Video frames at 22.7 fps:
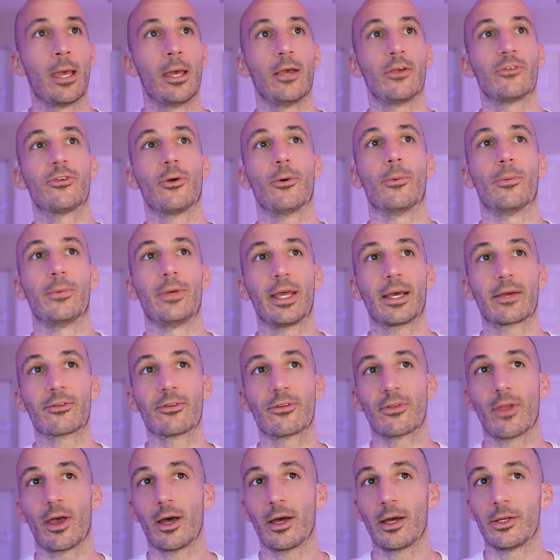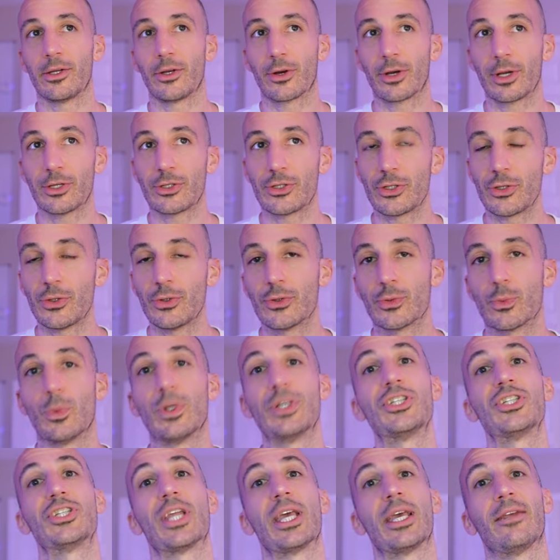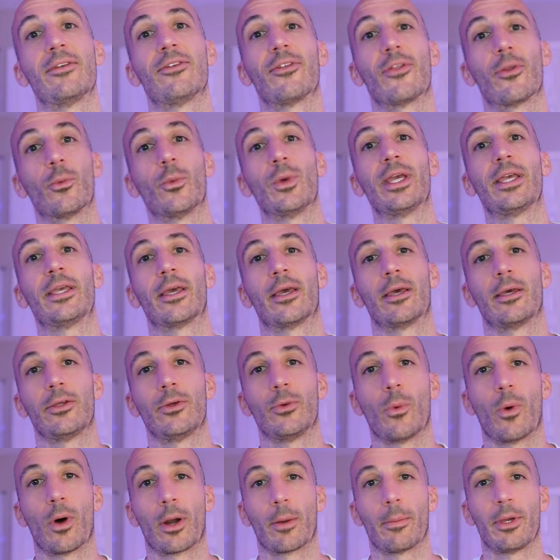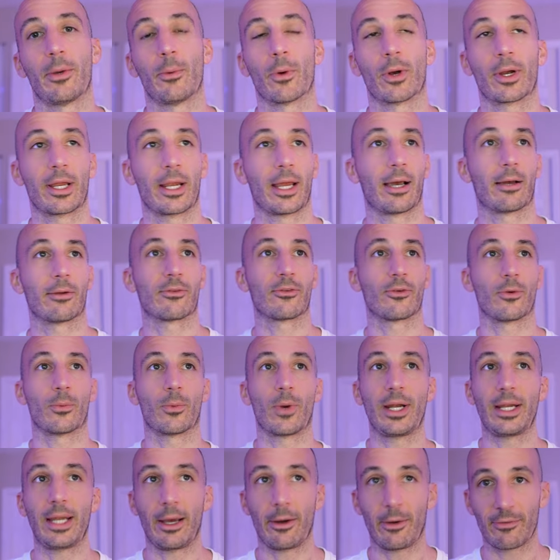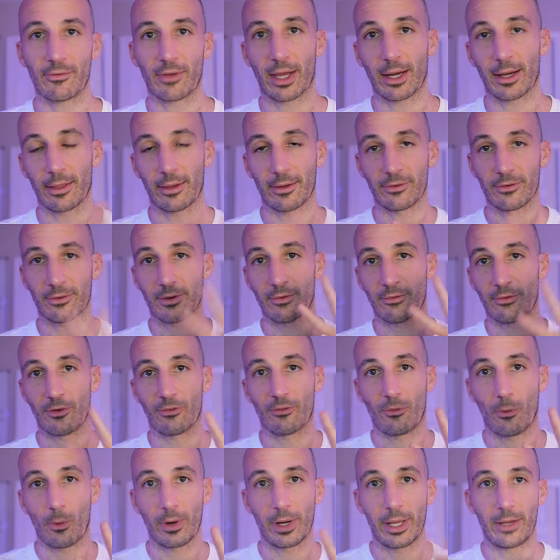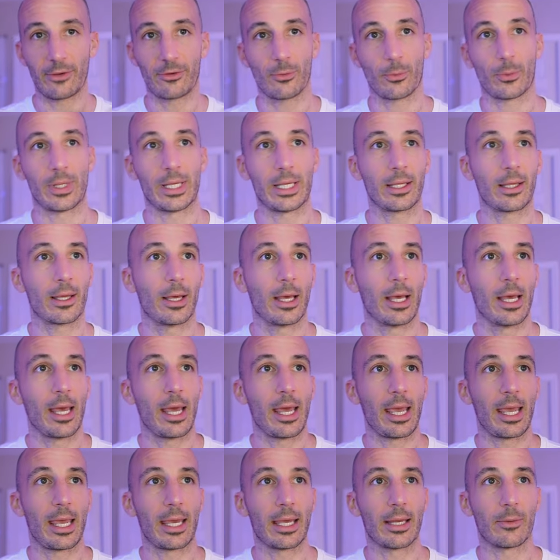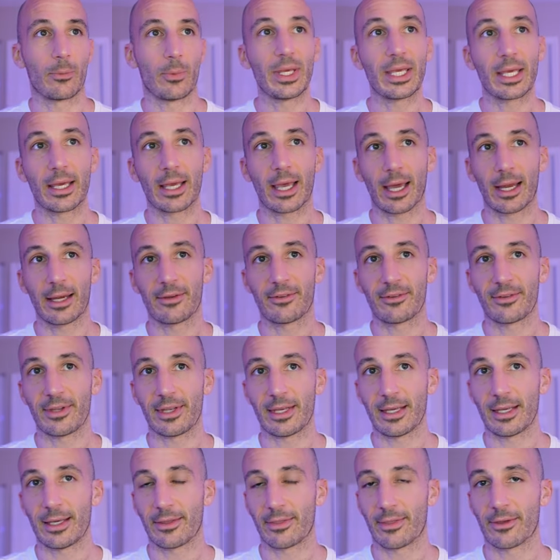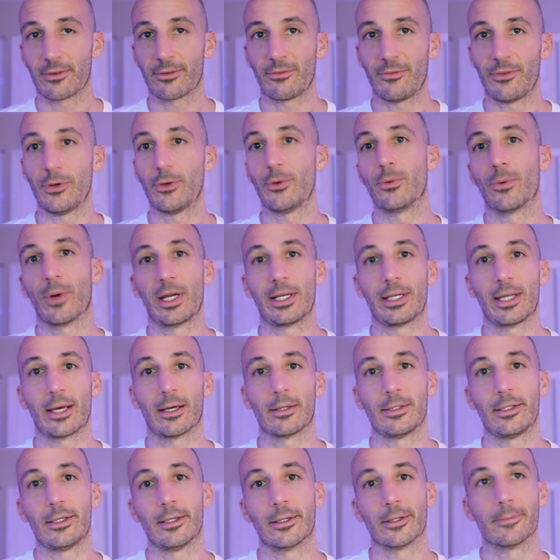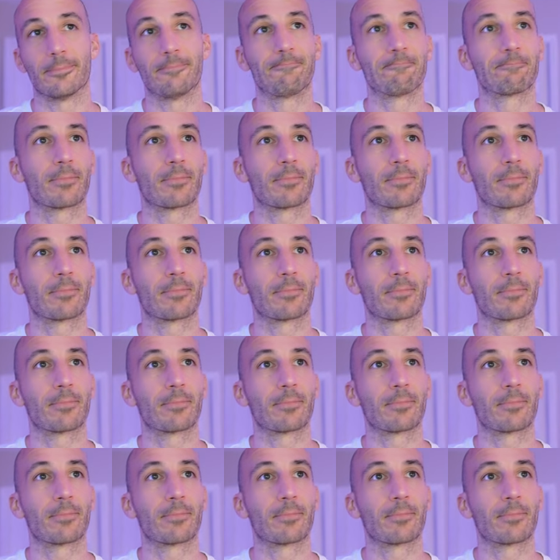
So next, you're going to choose which days of the week you want to be working out. So right now I've got it listed for 4 days a week, and we can kind of see this view right down here.